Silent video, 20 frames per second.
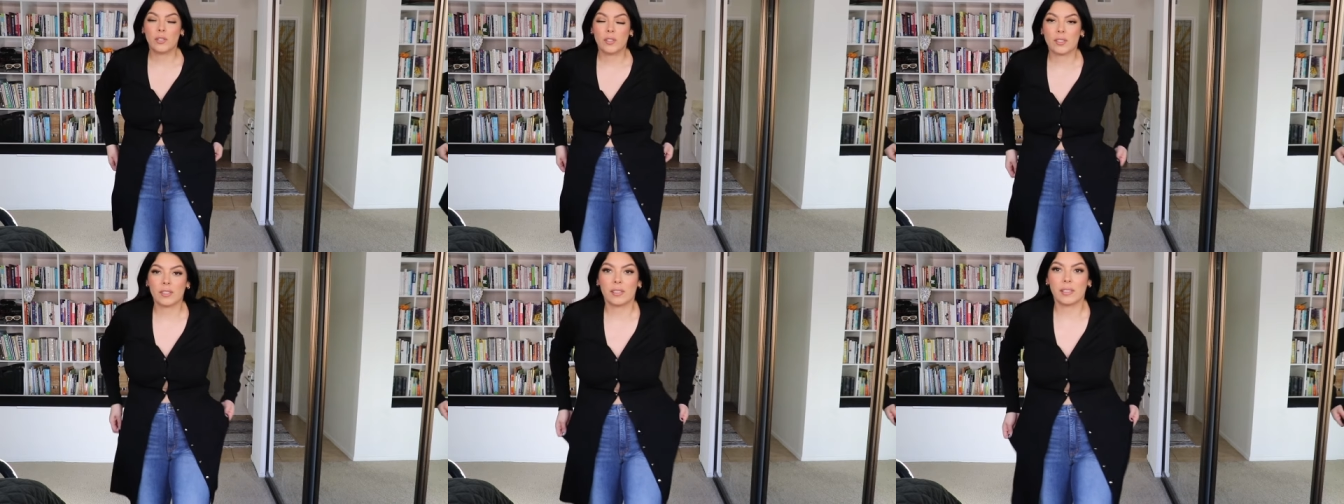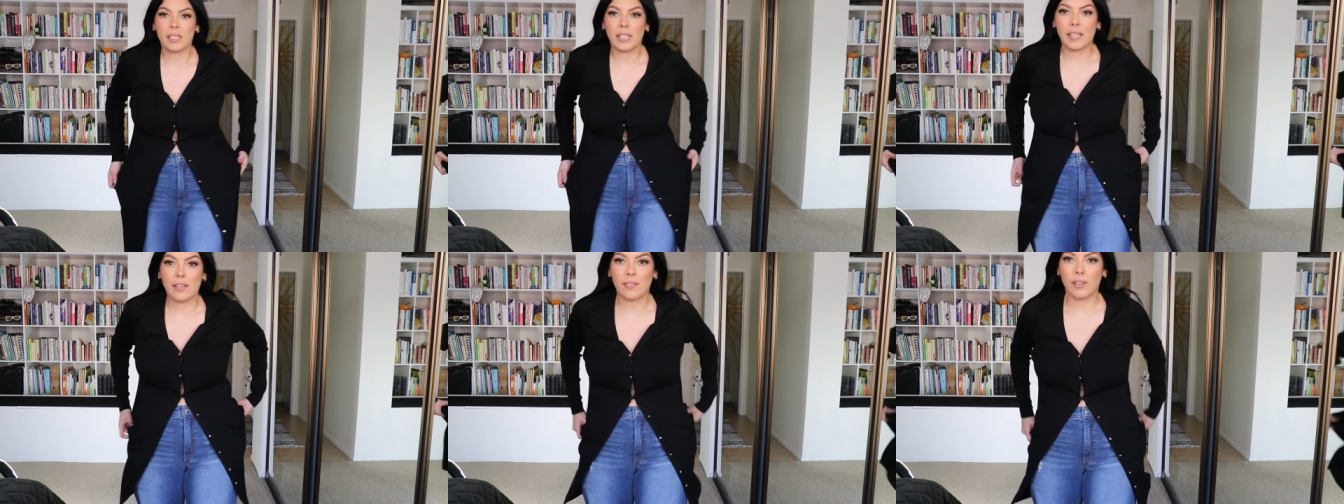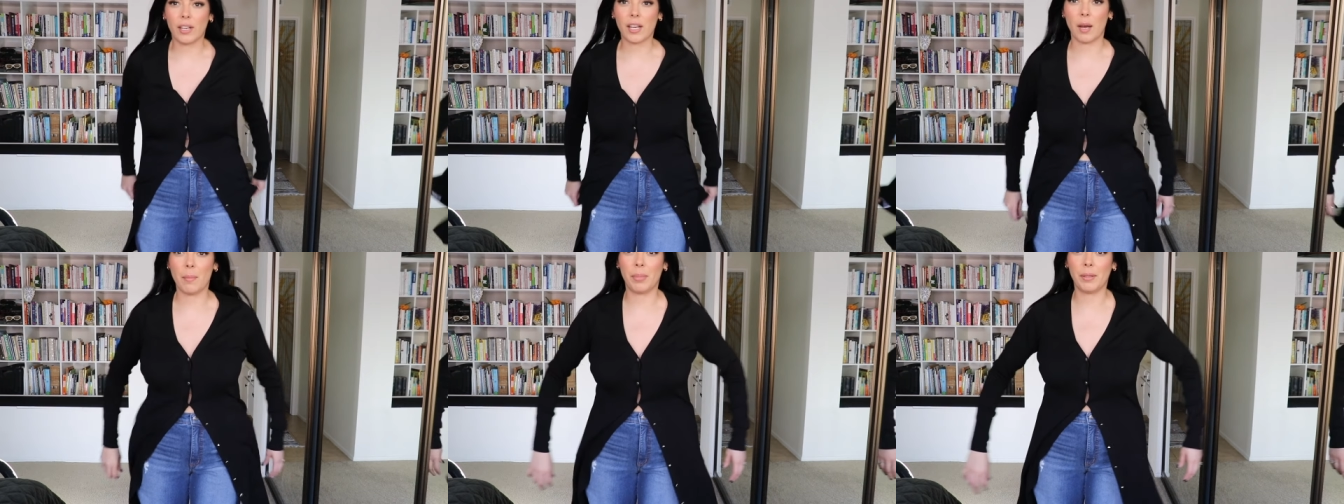just leave
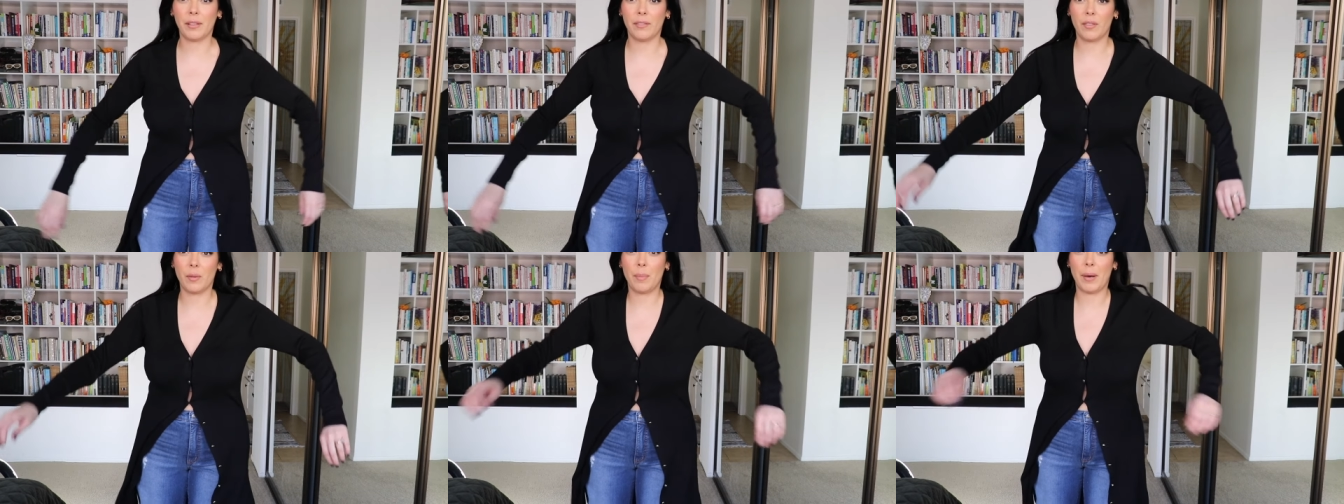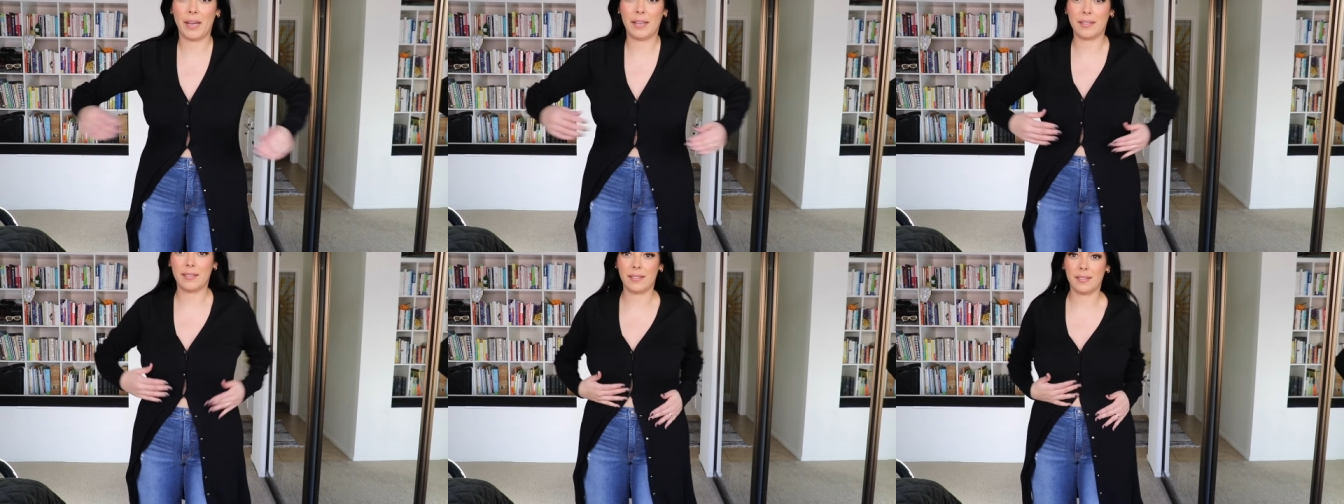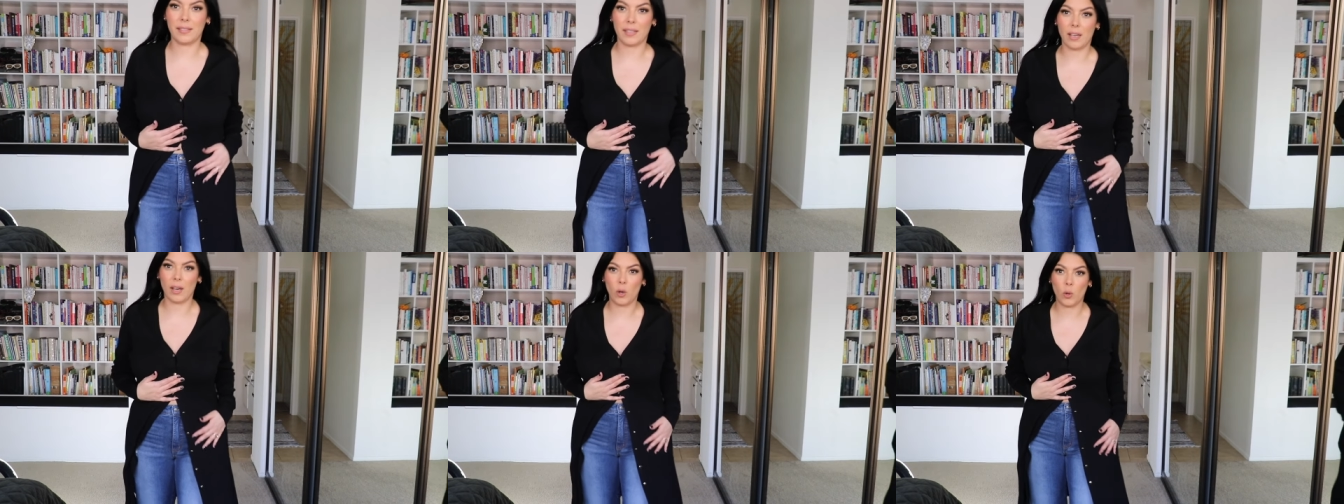a couple of the
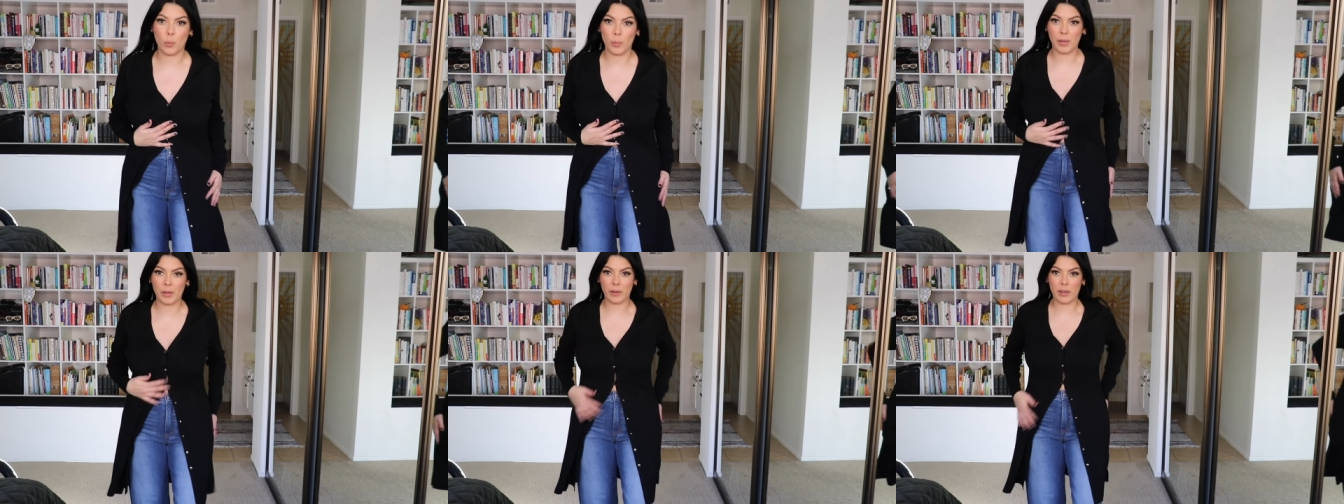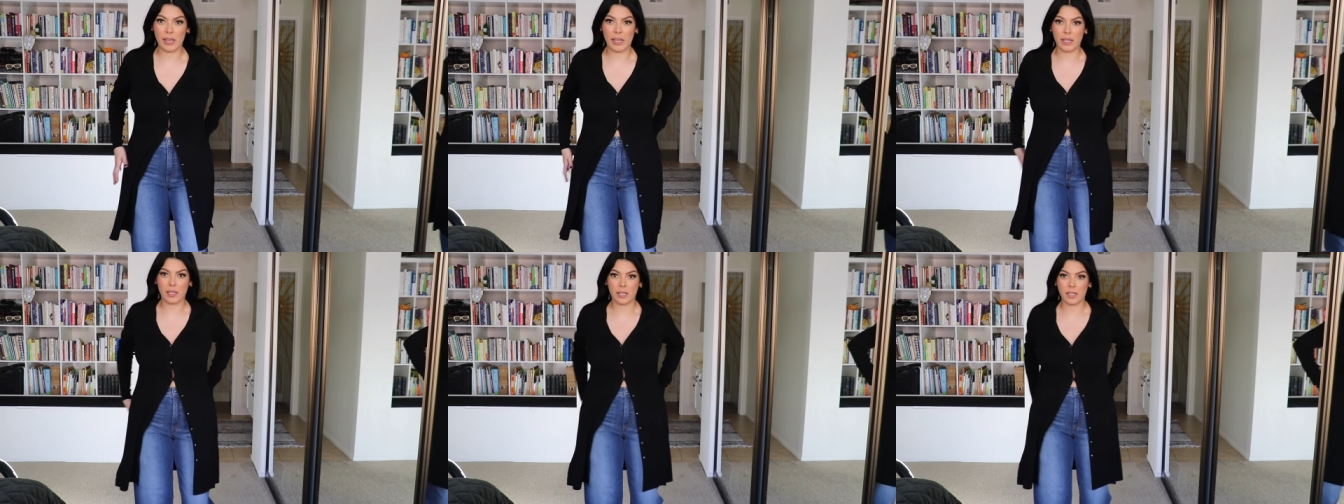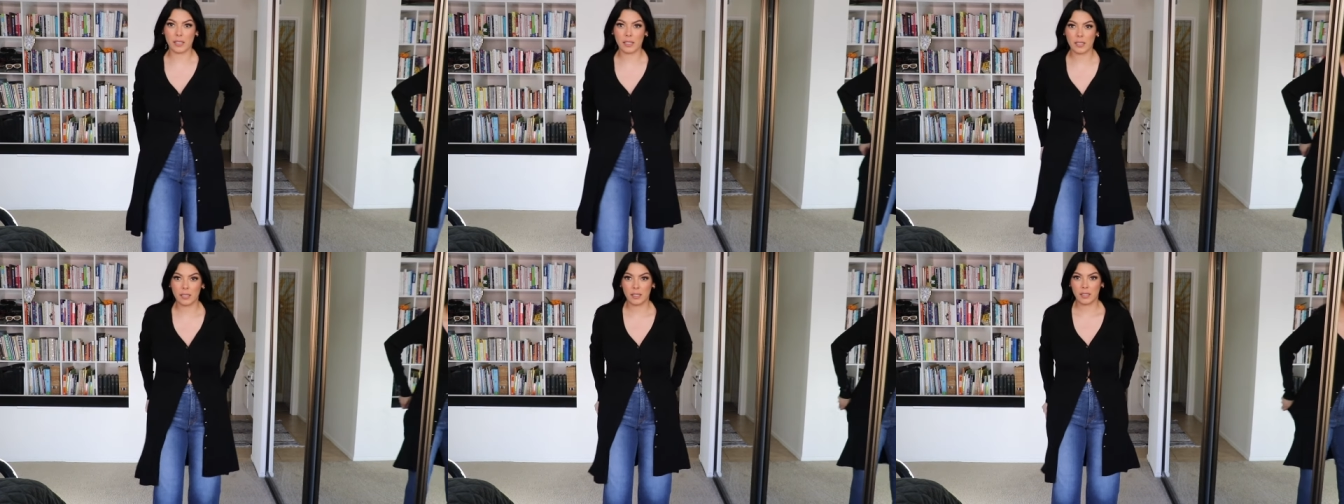buttons open right
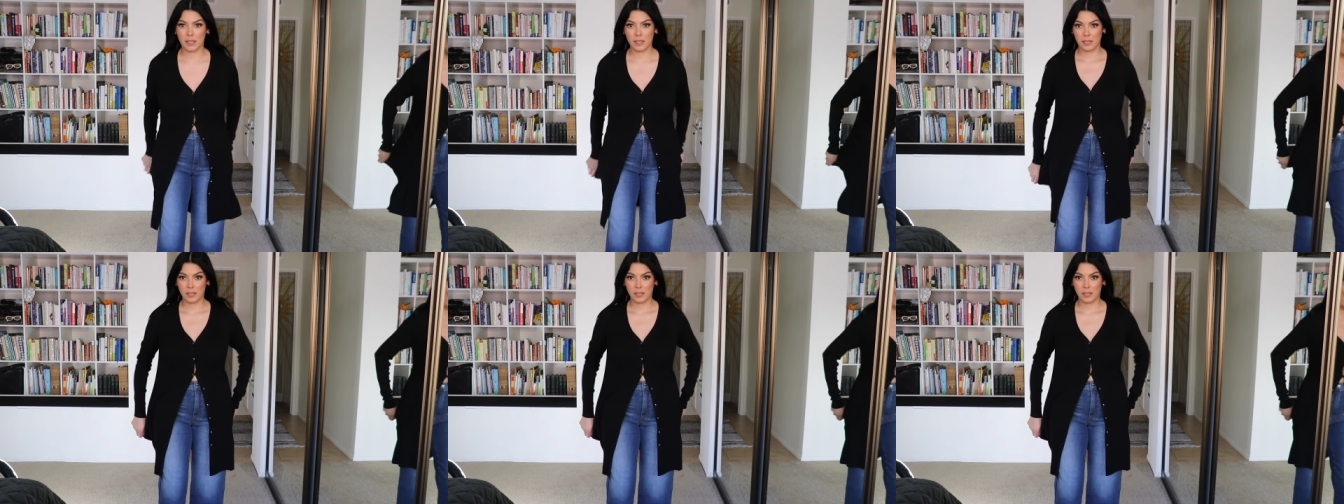here,